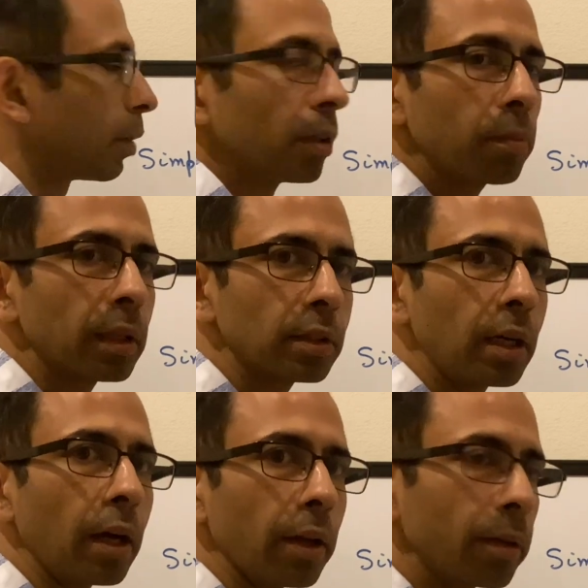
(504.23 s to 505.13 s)
1 plus
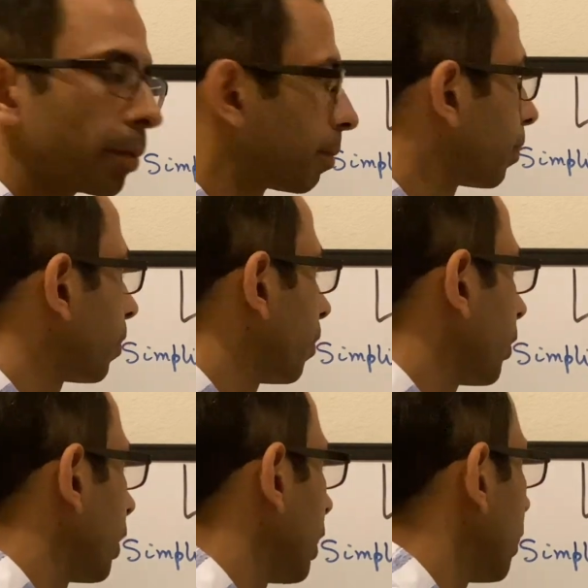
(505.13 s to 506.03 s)
I,
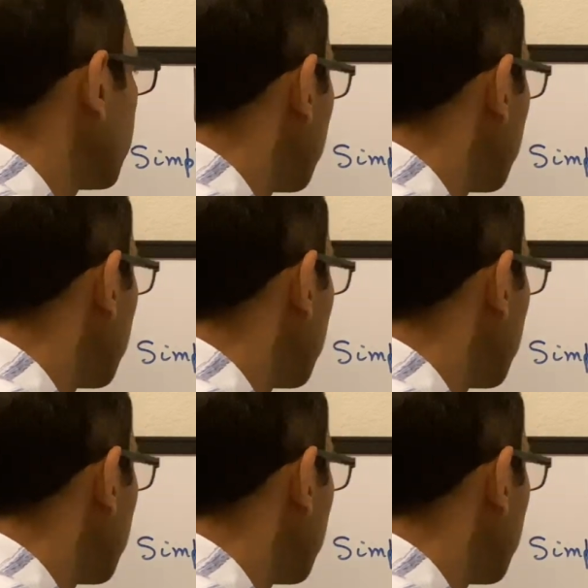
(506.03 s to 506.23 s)
right?